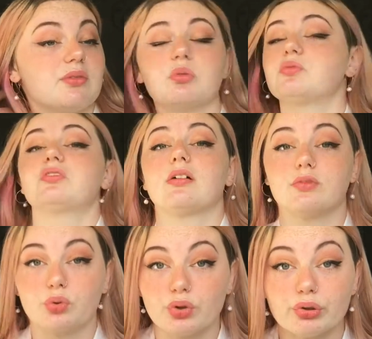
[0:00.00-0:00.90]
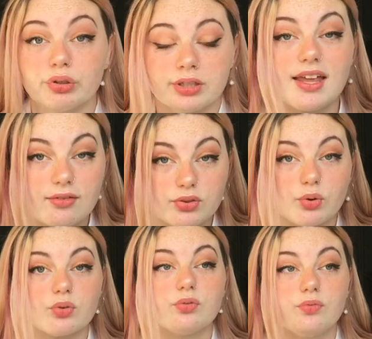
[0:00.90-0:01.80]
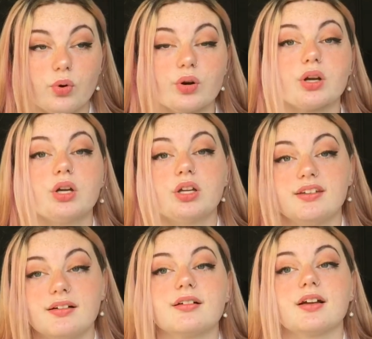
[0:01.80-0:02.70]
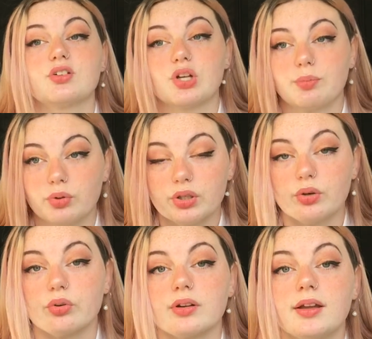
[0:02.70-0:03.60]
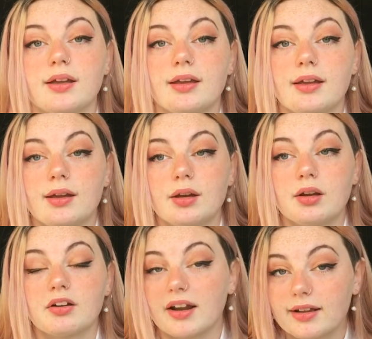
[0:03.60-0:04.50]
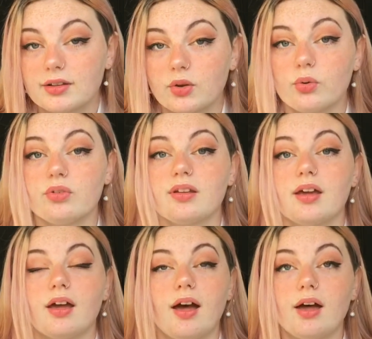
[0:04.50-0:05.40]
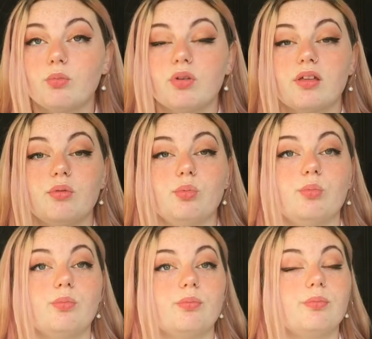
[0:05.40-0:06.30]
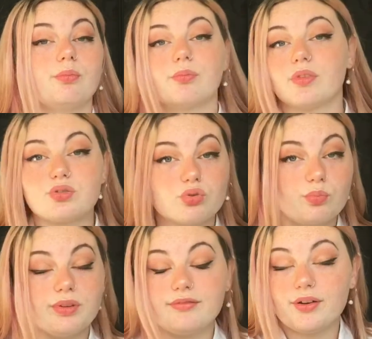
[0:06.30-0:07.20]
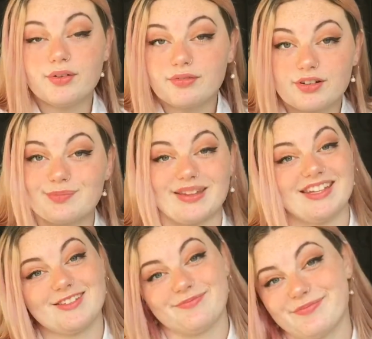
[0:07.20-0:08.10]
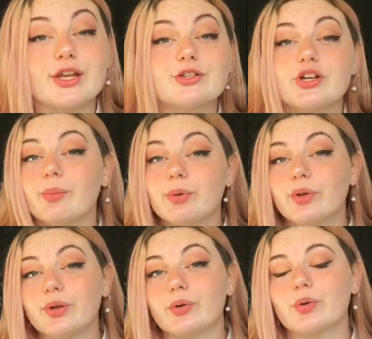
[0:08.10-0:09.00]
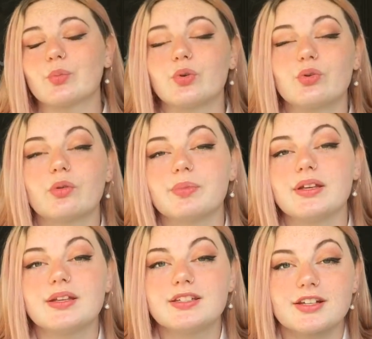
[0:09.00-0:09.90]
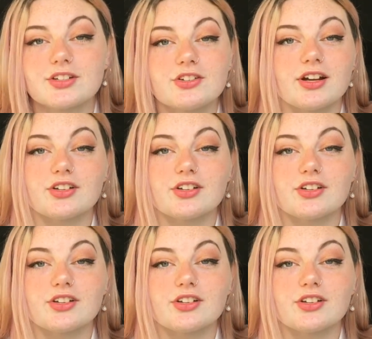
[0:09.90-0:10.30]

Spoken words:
We would just have no clue if not for Young and Champollion cracking the codes, and without the stone being found in the first place, then Champollion would not be such a